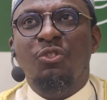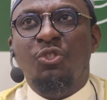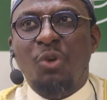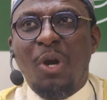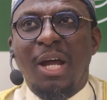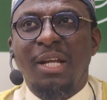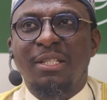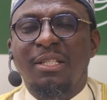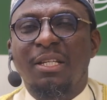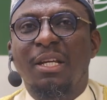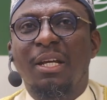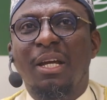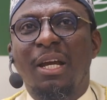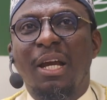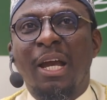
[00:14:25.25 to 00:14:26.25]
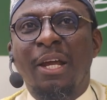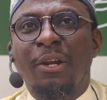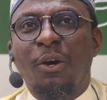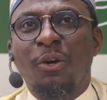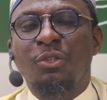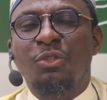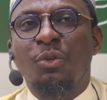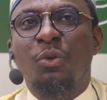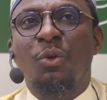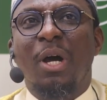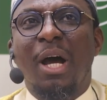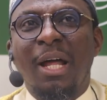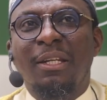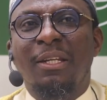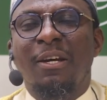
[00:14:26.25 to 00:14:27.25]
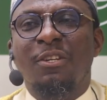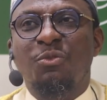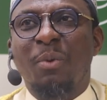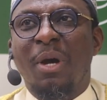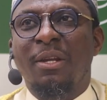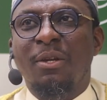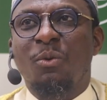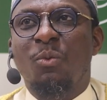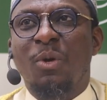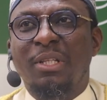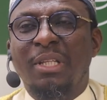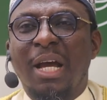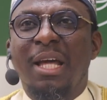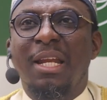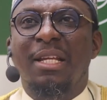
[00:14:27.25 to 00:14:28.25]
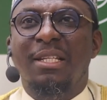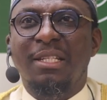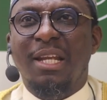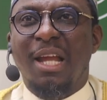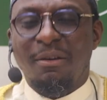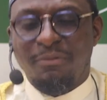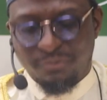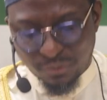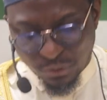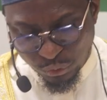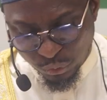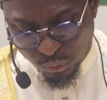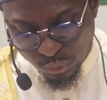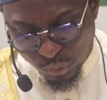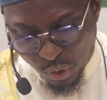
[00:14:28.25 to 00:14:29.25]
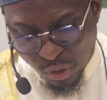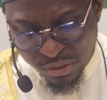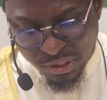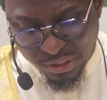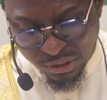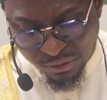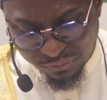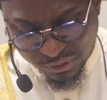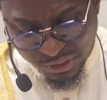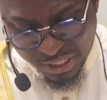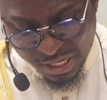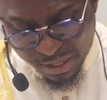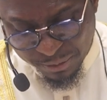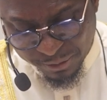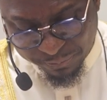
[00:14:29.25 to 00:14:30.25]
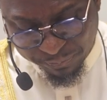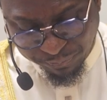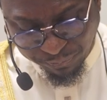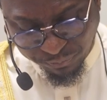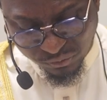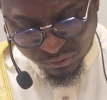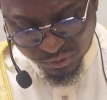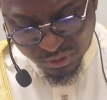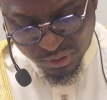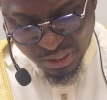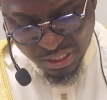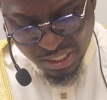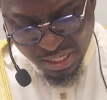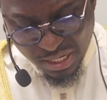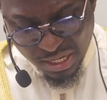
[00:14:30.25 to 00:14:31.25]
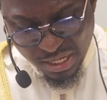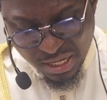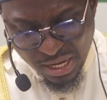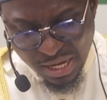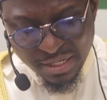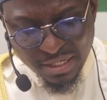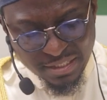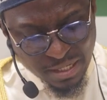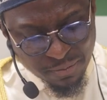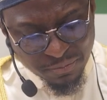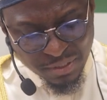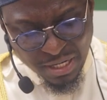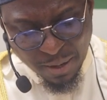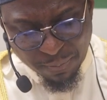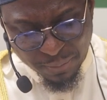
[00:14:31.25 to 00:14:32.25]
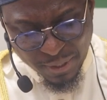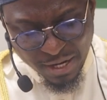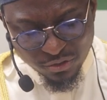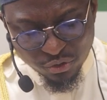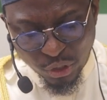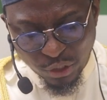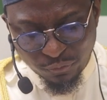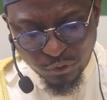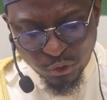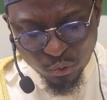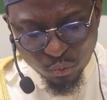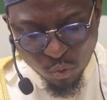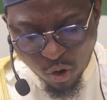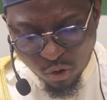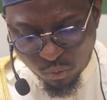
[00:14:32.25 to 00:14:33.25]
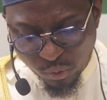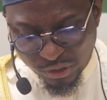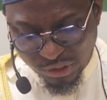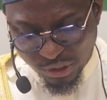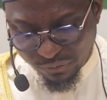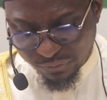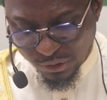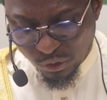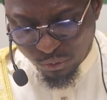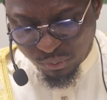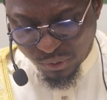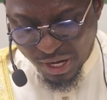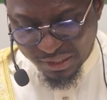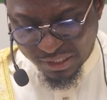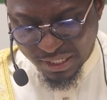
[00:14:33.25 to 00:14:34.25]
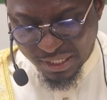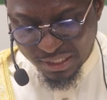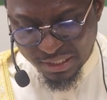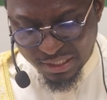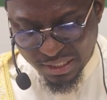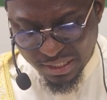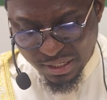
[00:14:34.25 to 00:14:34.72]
trust and also Allah subhanahu wa ta'ala's love for you on the day of Qiyamah. And the same thing applies to if you walk with your fellow brother